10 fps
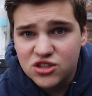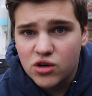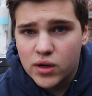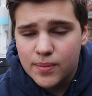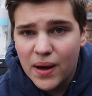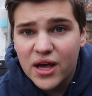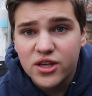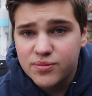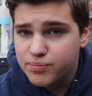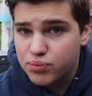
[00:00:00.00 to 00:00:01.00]
You don't want to buy
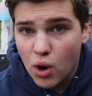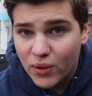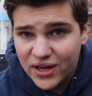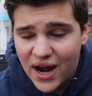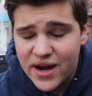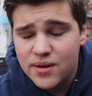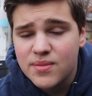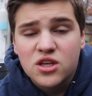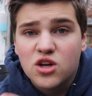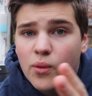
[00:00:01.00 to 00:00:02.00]
a broken item.
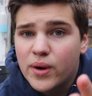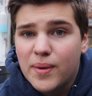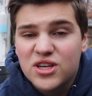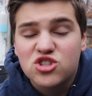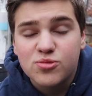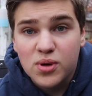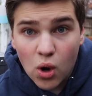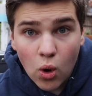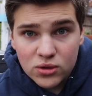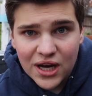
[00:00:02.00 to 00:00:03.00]
You don't want to buy a super
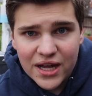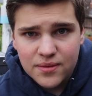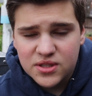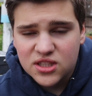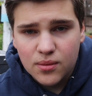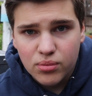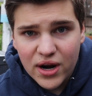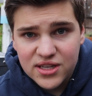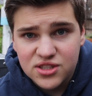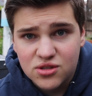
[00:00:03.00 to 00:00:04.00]
old item that's going to
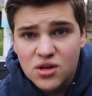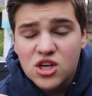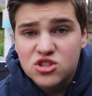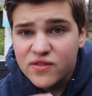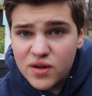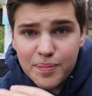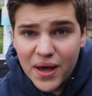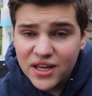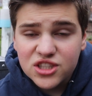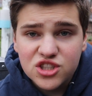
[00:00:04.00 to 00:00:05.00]
break soon. So you have to
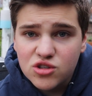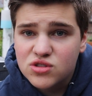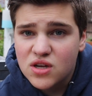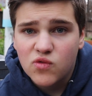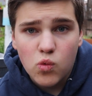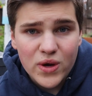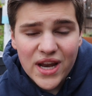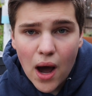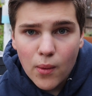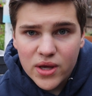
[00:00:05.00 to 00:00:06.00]
pick and choose, kind of weed
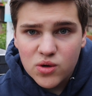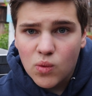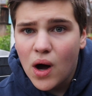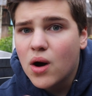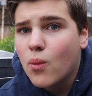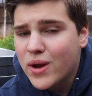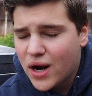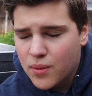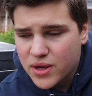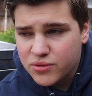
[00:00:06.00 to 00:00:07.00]
out what you want, weed
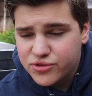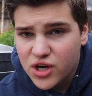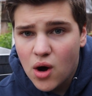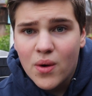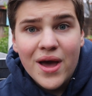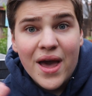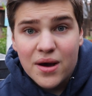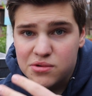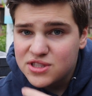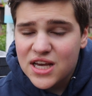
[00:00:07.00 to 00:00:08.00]
out what you don't.
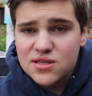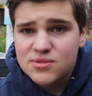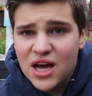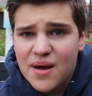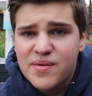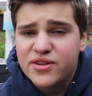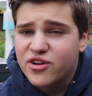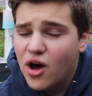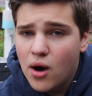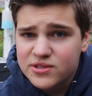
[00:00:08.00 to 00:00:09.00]
It will take some time and you're
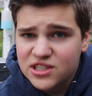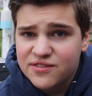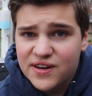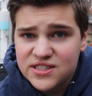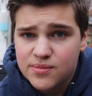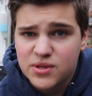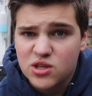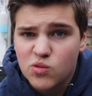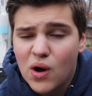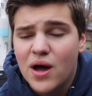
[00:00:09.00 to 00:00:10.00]
not always going to find something
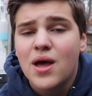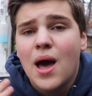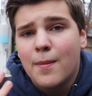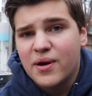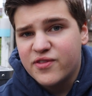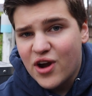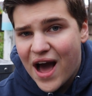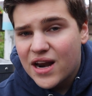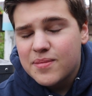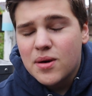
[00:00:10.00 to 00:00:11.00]
you want, but if you're
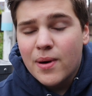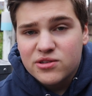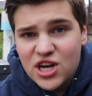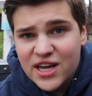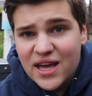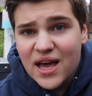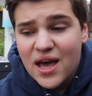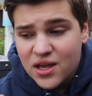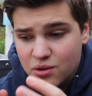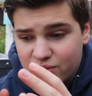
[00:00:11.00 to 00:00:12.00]
adamant about checking it,
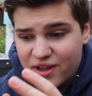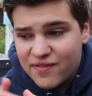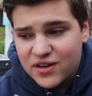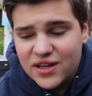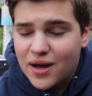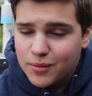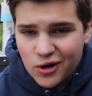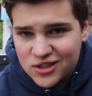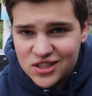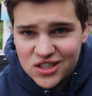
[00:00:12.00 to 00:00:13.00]
you'll definitely come
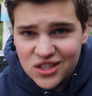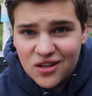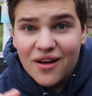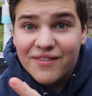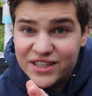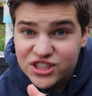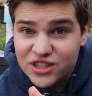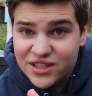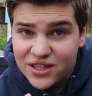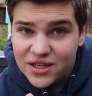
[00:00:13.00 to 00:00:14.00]
across a deal eventually.